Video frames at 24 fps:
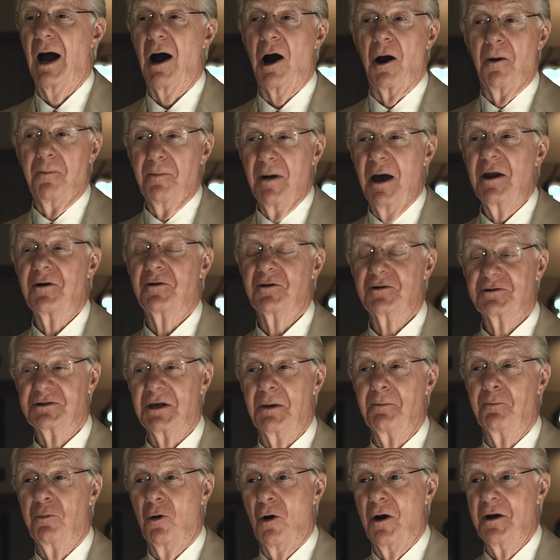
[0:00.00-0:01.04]
Are mentors
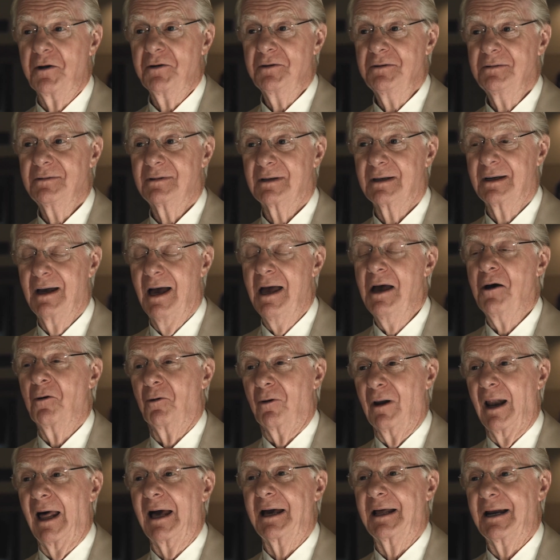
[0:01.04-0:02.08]
important?
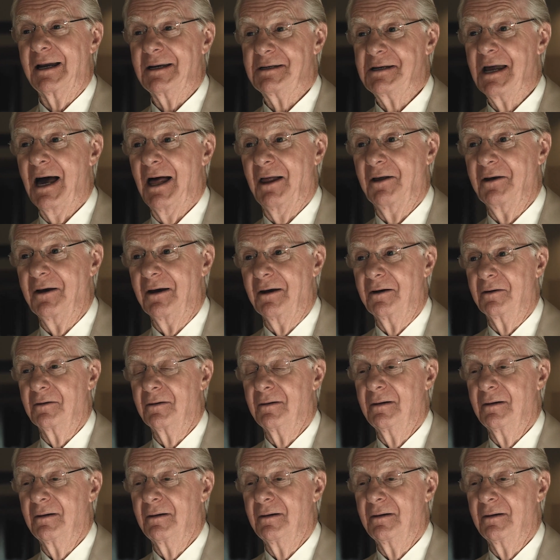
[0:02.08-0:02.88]
Well, I'm going to tell you,